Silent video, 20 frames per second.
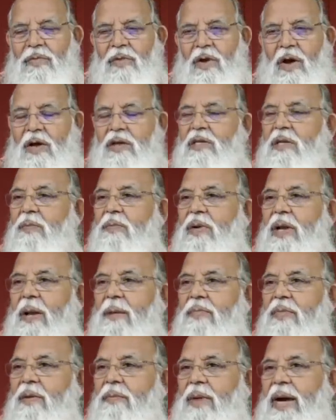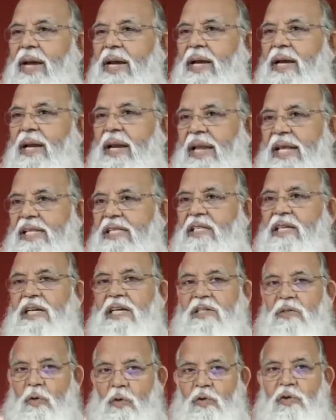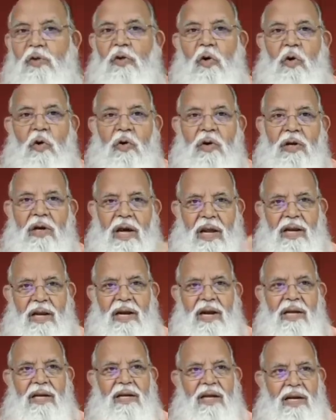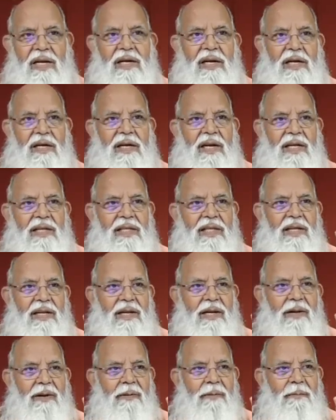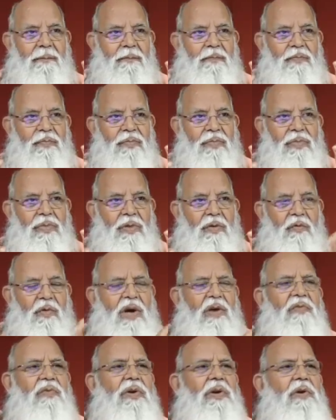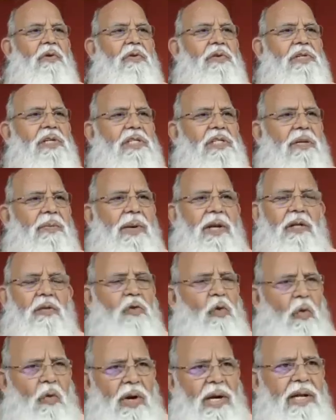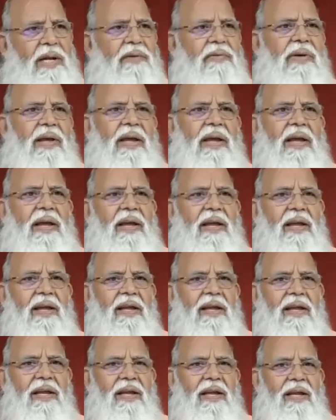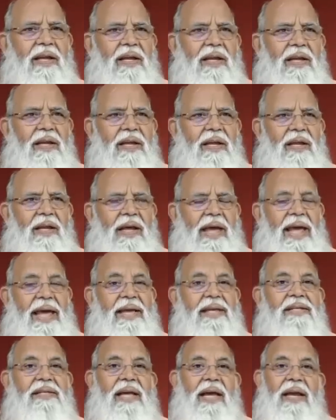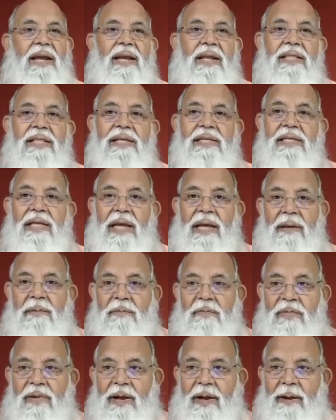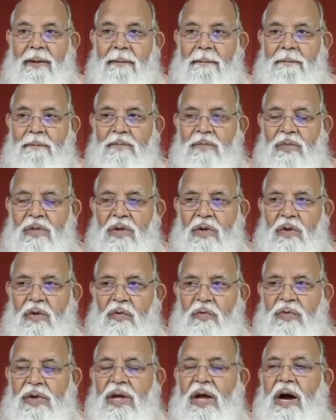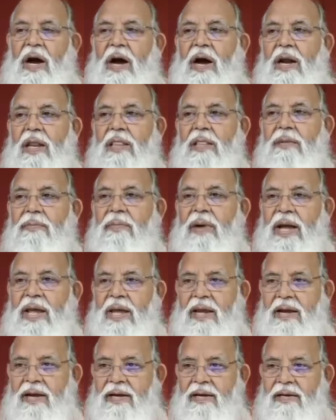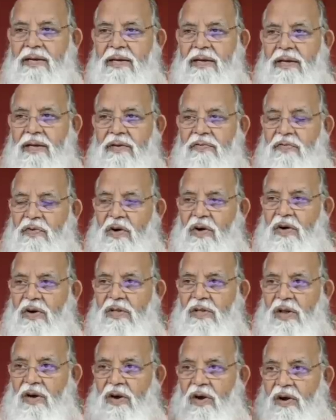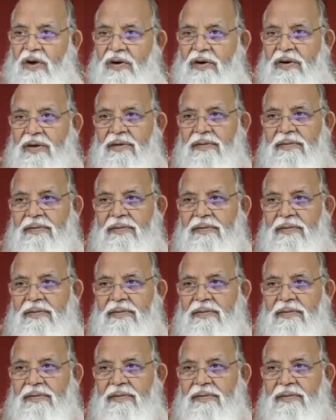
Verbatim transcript: Or sometimes the mic cleans its own throat. Khar, khar, khar, khar, like that. What we do, such a mic, throw it away. Exactly the same way. We are the mic for the Lord.